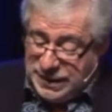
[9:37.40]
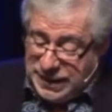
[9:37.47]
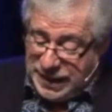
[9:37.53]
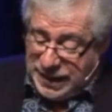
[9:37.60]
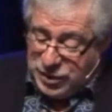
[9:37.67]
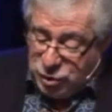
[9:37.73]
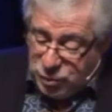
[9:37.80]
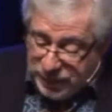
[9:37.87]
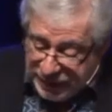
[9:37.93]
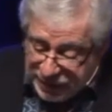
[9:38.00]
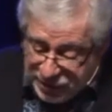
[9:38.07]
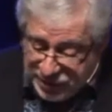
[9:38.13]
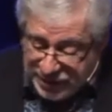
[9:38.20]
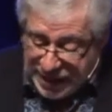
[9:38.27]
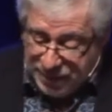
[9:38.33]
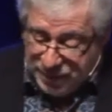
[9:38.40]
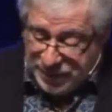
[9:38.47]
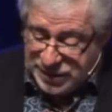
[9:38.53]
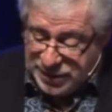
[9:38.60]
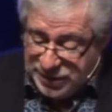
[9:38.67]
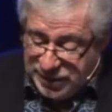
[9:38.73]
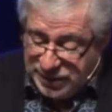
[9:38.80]
and you'll be
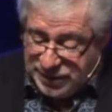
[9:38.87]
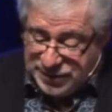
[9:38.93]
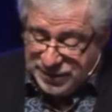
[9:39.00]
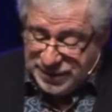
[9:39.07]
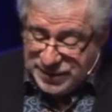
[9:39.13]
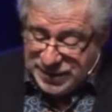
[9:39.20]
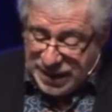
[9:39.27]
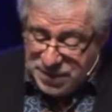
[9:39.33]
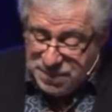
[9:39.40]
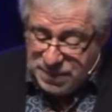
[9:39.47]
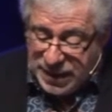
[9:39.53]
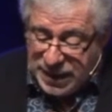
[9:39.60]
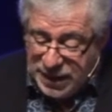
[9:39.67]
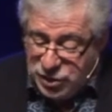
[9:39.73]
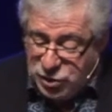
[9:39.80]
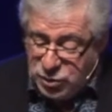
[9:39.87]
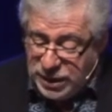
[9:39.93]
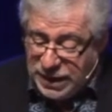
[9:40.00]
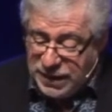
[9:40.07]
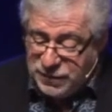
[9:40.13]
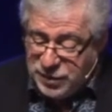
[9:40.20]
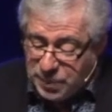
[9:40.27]
established. And notice this, and may you
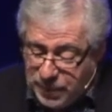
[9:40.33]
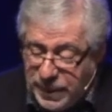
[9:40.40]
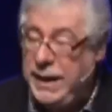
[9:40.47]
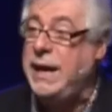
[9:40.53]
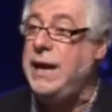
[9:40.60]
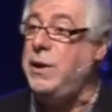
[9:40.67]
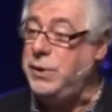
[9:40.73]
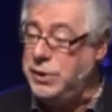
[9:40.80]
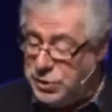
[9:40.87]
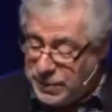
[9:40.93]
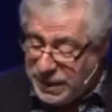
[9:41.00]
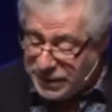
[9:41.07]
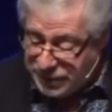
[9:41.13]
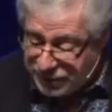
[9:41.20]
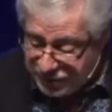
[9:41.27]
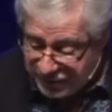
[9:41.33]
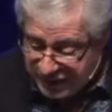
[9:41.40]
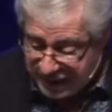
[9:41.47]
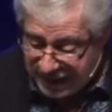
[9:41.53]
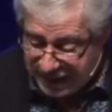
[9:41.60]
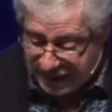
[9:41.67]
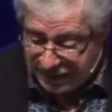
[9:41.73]
have the power to
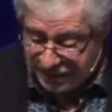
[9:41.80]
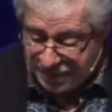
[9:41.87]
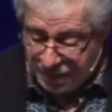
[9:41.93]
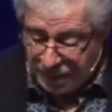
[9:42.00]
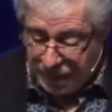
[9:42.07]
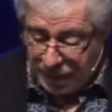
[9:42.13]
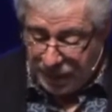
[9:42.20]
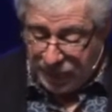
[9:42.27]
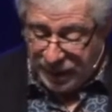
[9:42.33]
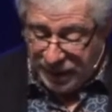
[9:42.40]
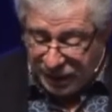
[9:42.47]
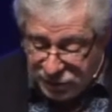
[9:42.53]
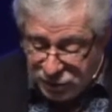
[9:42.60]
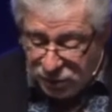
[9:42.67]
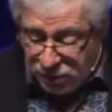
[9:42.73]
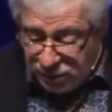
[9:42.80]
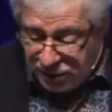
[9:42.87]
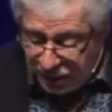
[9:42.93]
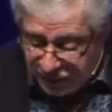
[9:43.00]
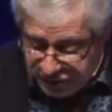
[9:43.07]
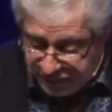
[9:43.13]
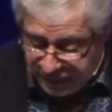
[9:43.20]
understand, as all
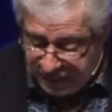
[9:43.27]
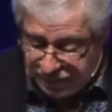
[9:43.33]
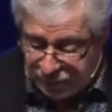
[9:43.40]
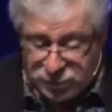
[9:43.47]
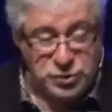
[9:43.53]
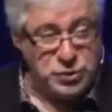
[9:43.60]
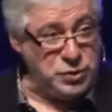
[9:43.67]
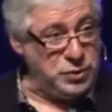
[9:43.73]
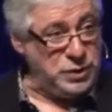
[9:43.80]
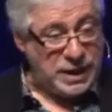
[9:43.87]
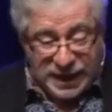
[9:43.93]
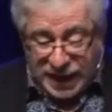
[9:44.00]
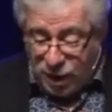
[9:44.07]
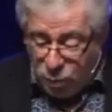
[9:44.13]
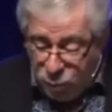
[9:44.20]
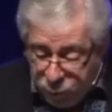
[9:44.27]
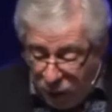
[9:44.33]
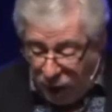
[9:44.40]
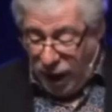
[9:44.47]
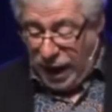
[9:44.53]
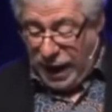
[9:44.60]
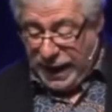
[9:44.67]
God's people should, how
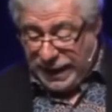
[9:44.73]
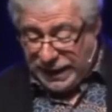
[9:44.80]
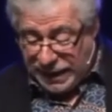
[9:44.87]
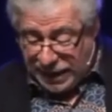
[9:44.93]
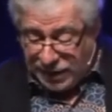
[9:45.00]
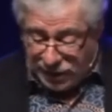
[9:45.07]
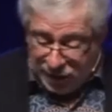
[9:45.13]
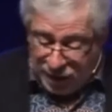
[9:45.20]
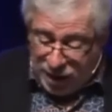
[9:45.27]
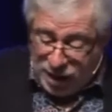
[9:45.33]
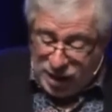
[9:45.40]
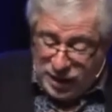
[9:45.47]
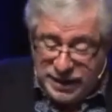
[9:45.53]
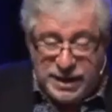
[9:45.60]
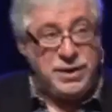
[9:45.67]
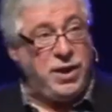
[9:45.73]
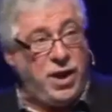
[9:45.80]
wide and long and